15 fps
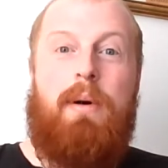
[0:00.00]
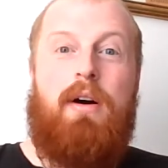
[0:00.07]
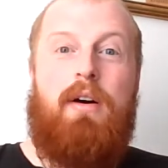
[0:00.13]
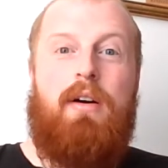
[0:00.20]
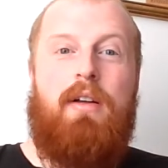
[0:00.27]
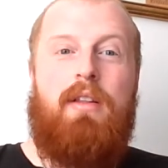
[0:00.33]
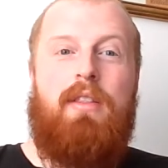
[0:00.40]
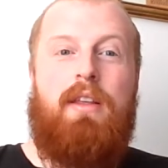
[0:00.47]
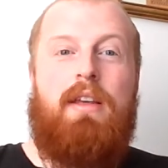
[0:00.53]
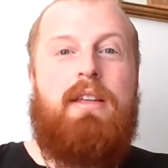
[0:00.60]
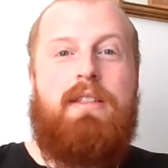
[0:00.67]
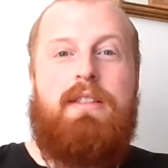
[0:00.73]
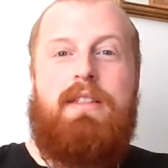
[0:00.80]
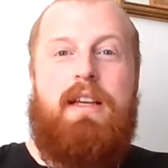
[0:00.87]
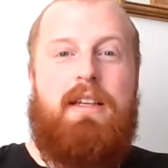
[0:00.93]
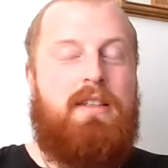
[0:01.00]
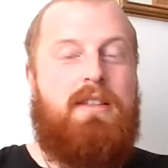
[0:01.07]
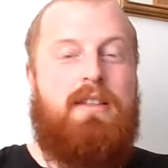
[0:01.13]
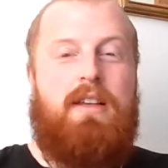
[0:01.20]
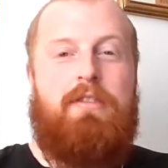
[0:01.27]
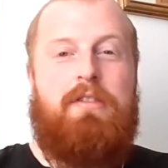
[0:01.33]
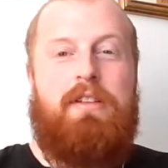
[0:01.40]
part that is
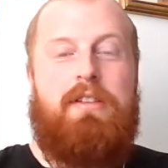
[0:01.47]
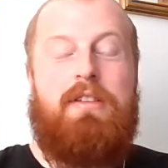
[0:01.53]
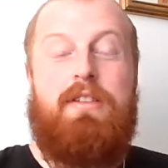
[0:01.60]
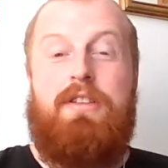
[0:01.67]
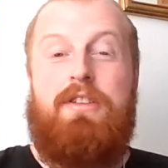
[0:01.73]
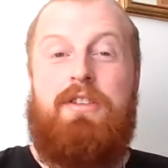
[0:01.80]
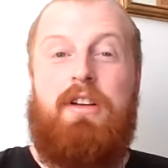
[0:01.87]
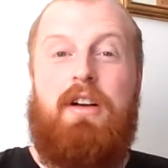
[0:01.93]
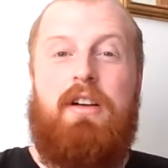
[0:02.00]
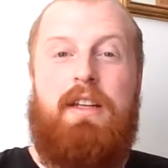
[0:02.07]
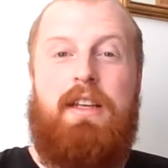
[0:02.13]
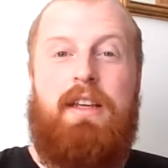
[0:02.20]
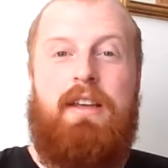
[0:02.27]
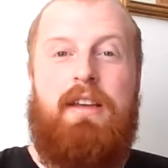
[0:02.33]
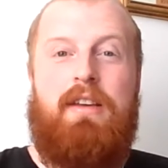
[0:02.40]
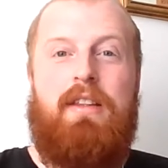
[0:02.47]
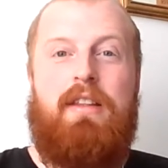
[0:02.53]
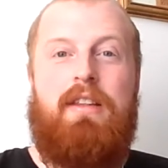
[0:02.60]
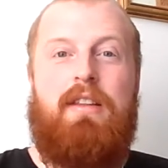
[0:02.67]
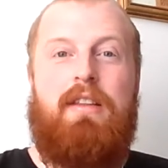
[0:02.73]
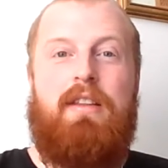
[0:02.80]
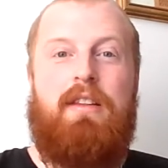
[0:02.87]
necessary to the journey
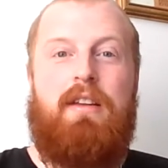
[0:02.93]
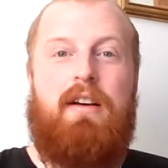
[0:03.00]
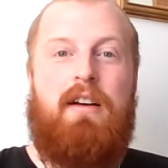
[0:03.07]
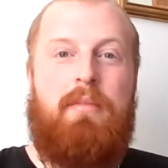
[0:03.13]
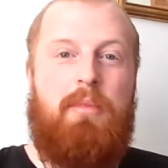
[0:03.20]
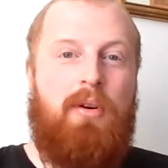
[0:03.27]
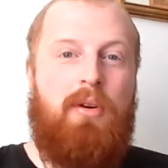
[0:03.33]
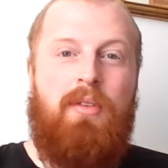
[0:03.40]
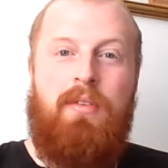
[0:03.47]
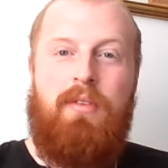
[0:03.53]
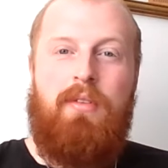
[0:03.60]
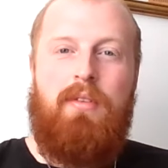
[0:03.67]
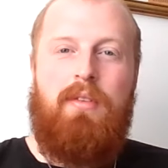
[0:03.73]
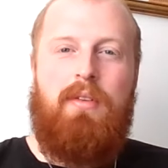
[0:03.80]
that I'm on.